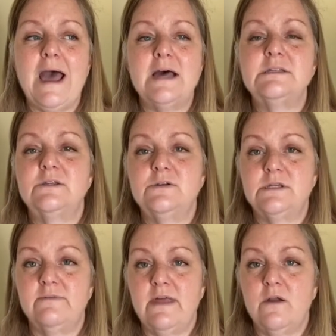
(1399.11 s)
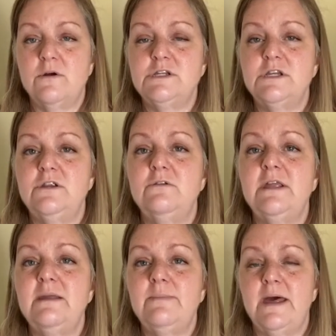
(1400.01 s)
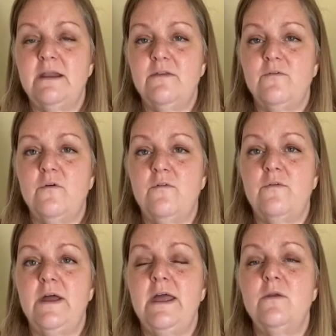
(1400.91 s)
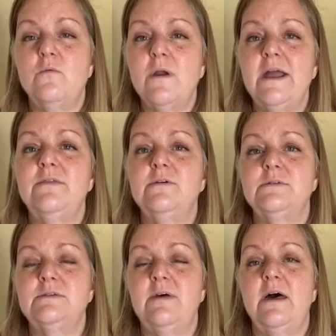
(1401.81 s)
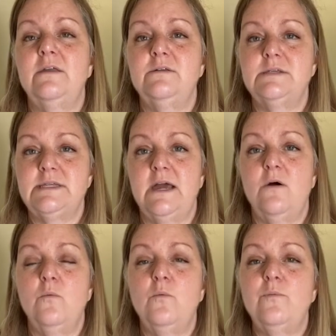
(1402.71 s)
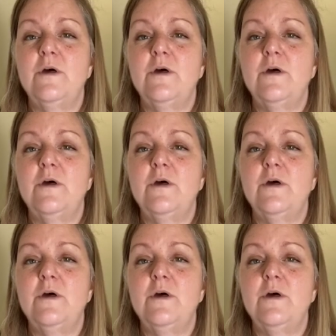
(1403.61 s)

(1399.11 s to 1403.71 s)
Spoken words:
ask yourself that question and you keep that in the forefront and write those values down,